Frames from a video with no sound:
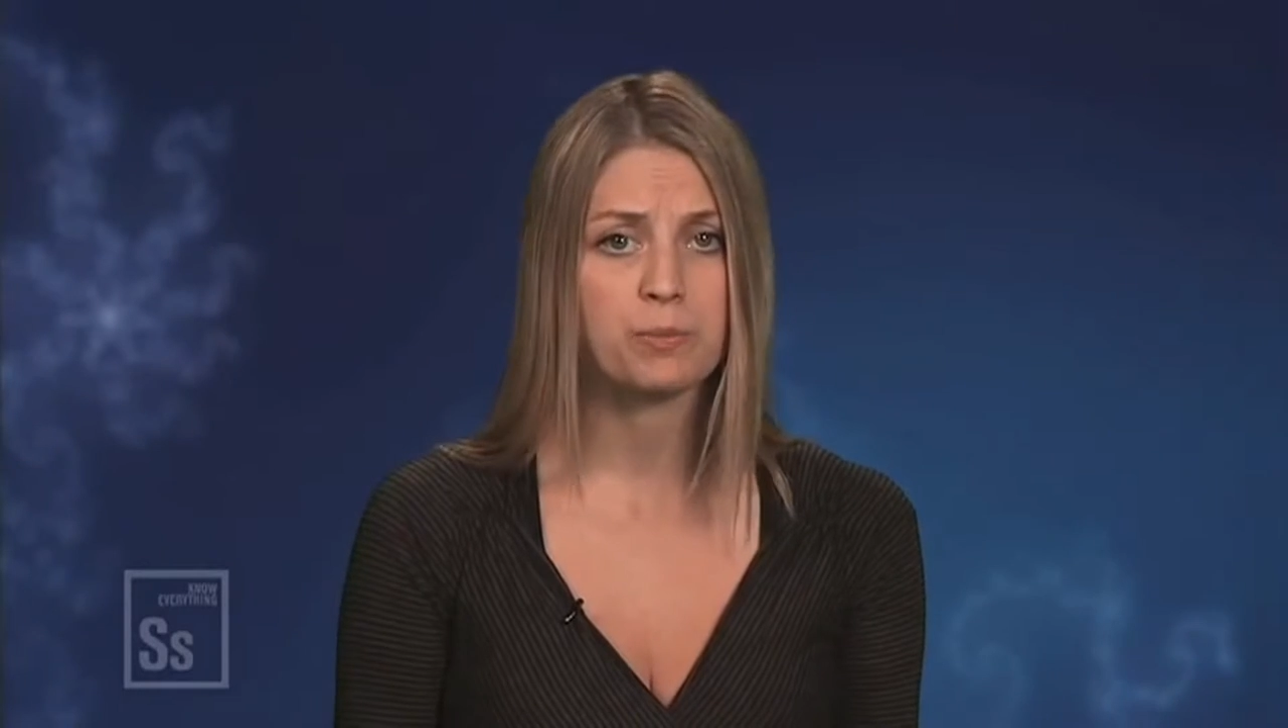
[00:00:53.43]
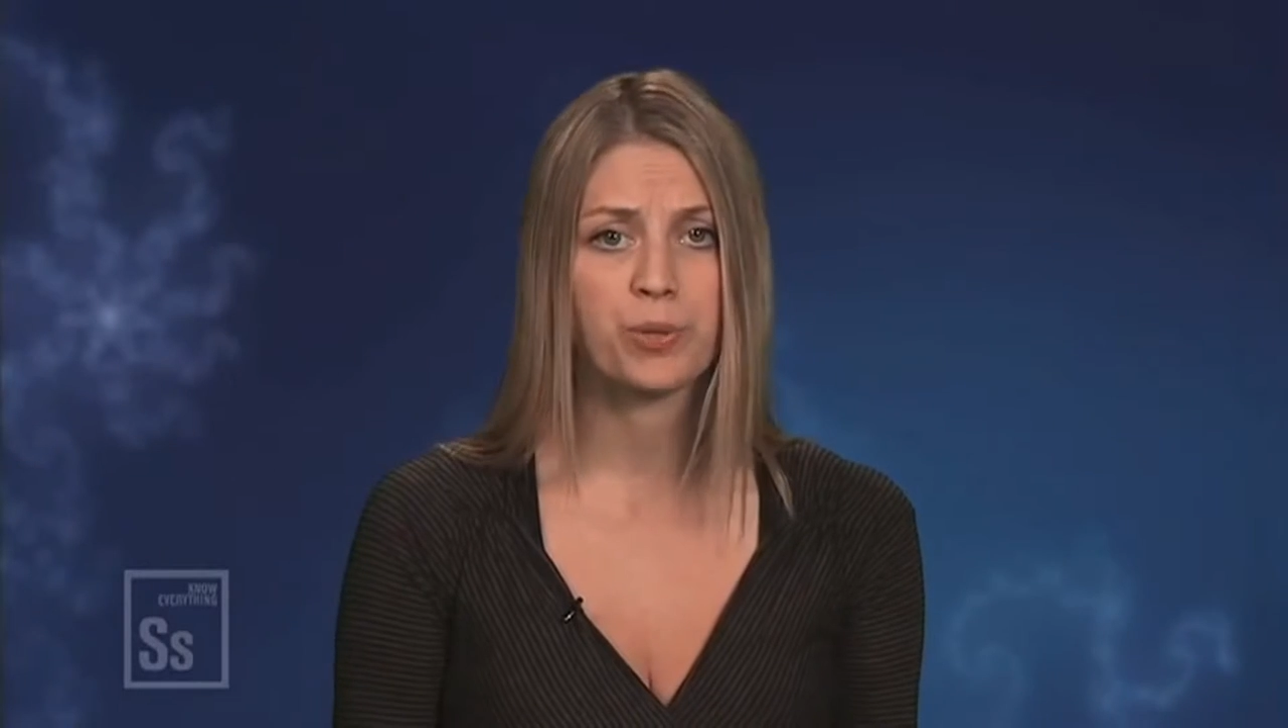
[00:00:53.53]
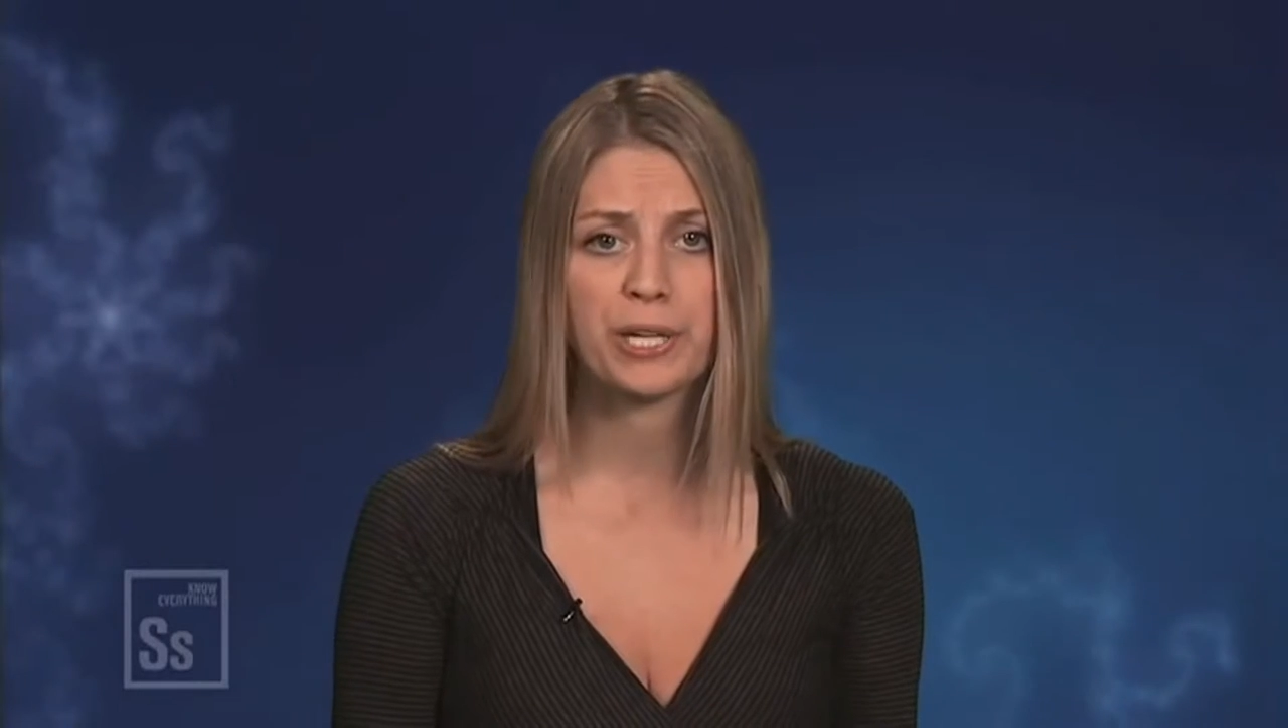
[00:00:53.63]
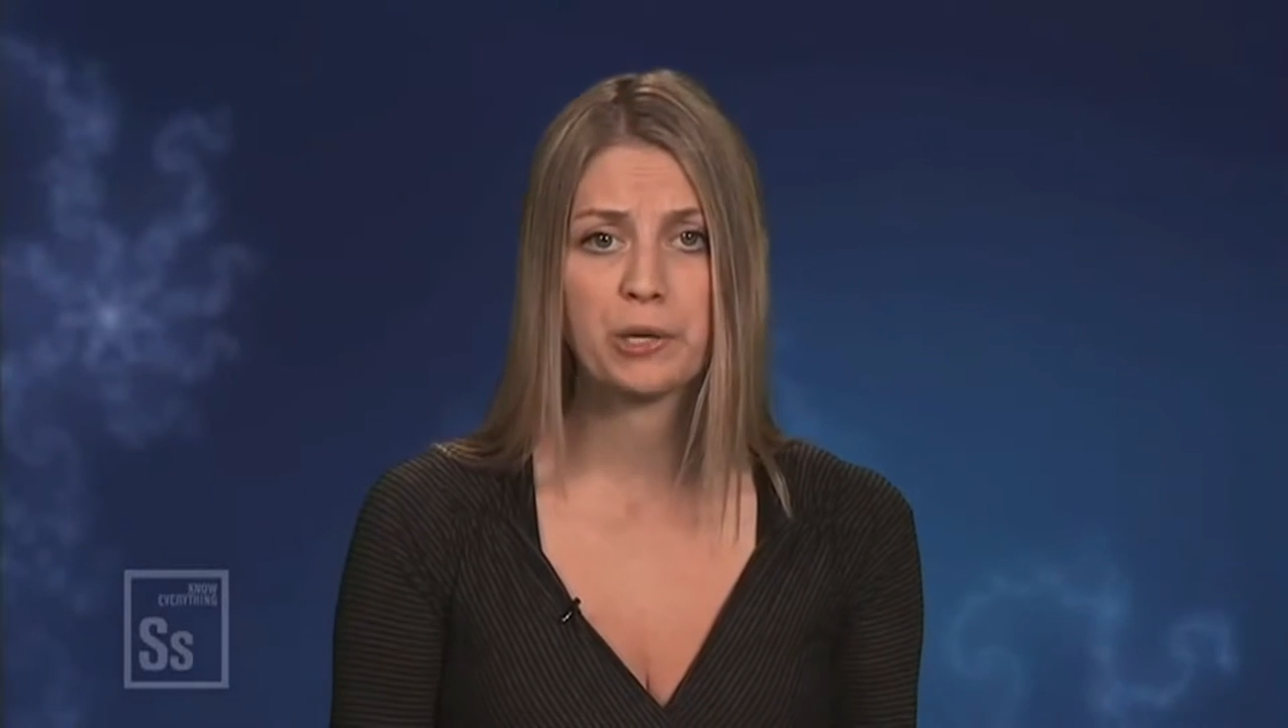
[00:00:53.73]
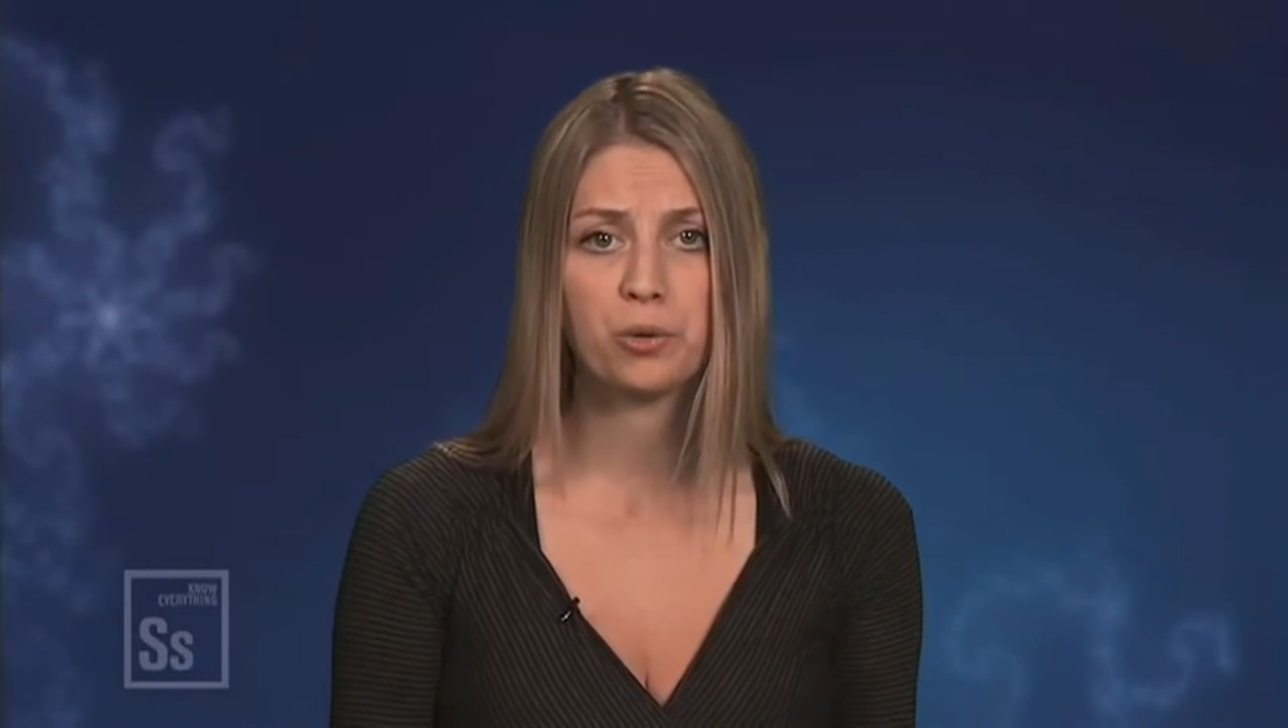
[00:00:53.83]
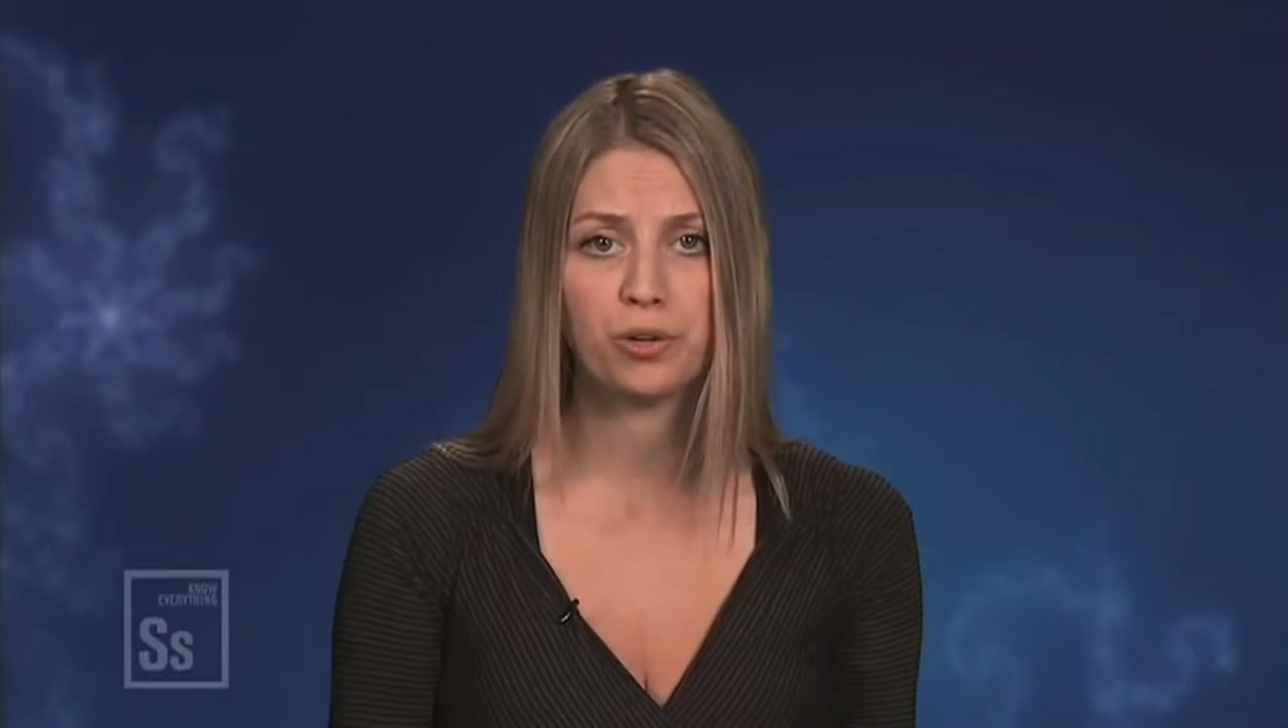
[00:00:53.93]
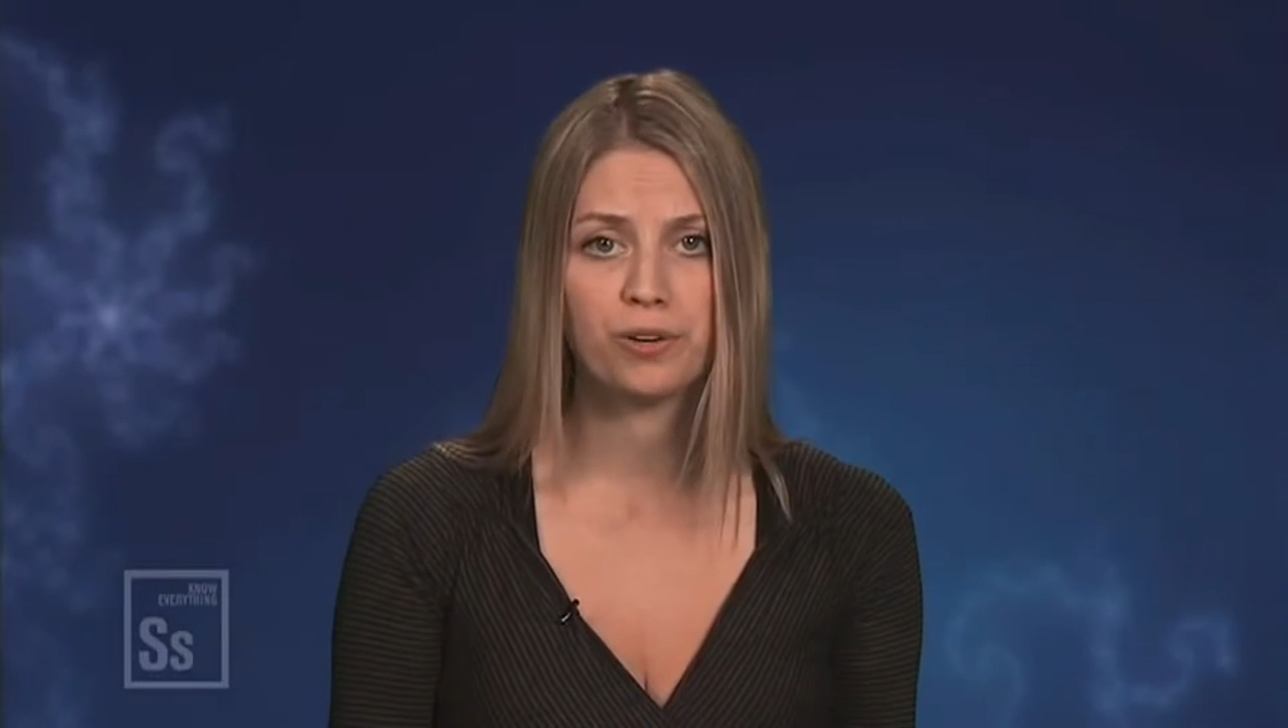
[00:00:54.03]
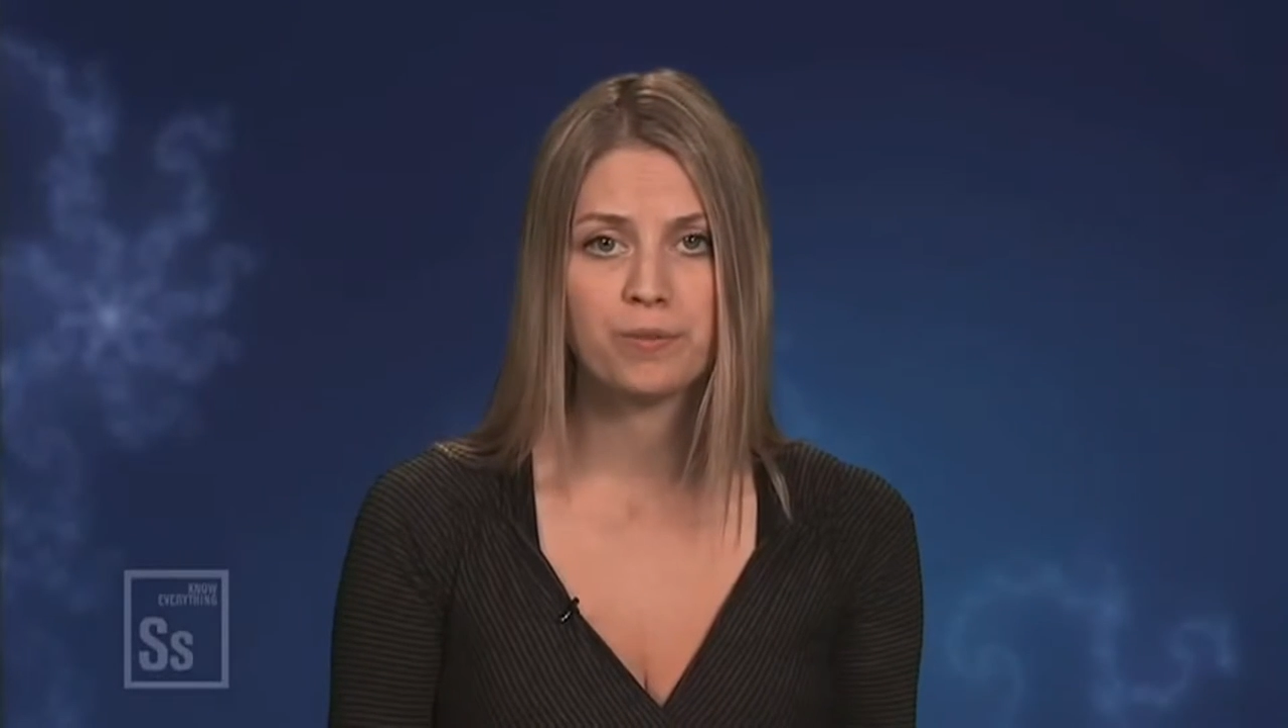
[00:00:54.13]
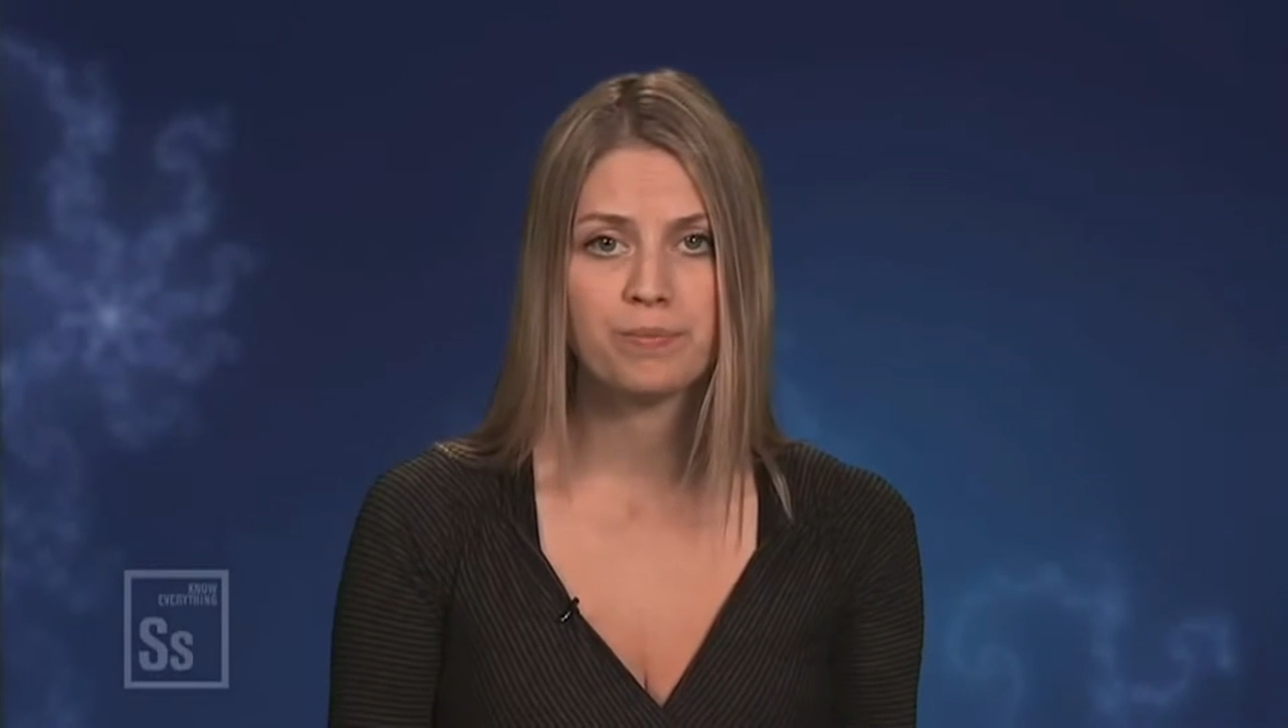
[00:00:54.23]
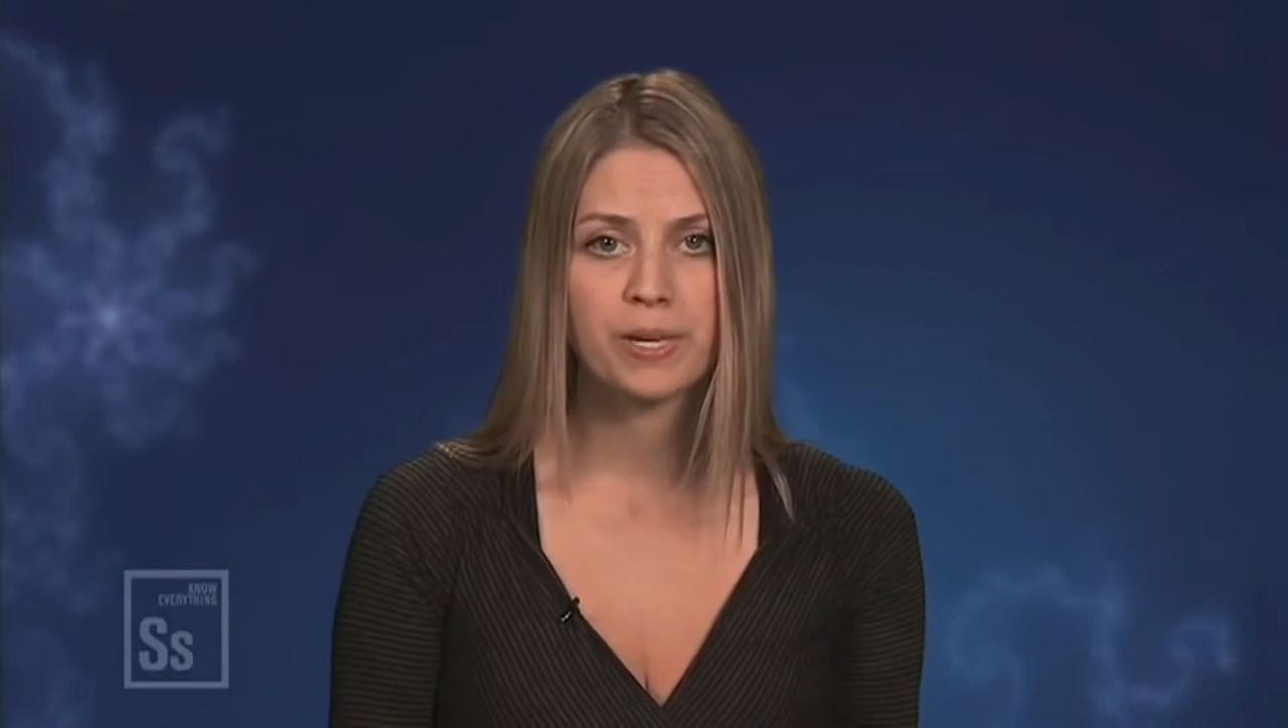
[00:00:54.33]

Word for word: pretty cool.